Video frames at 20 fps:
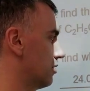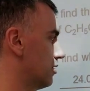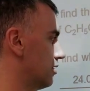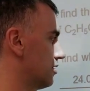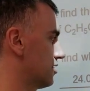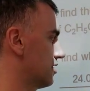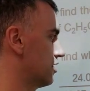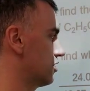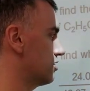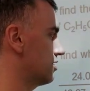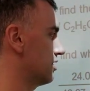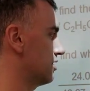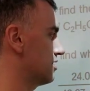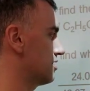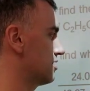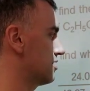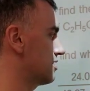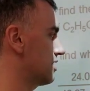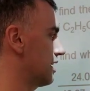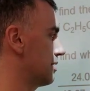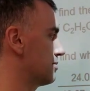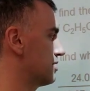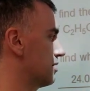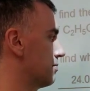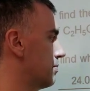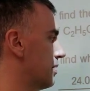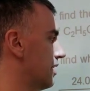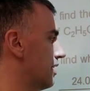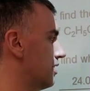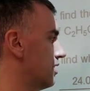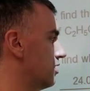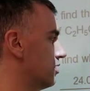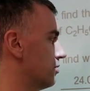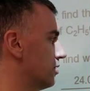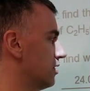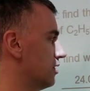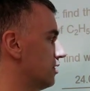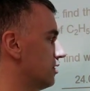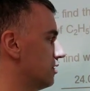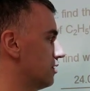Essentially, this is times it by
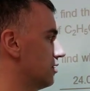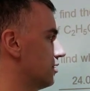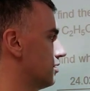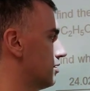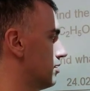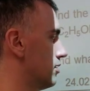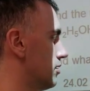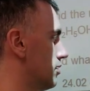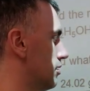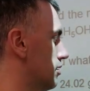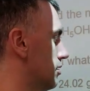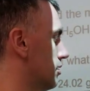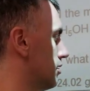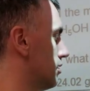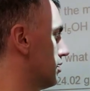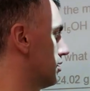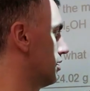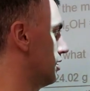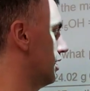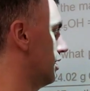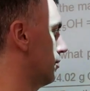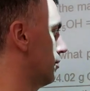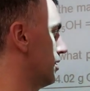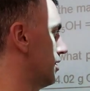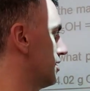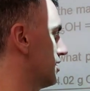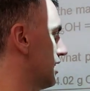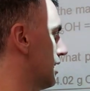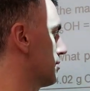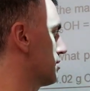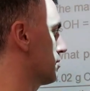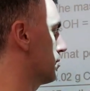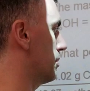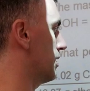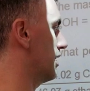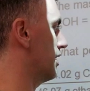100. And when you times it by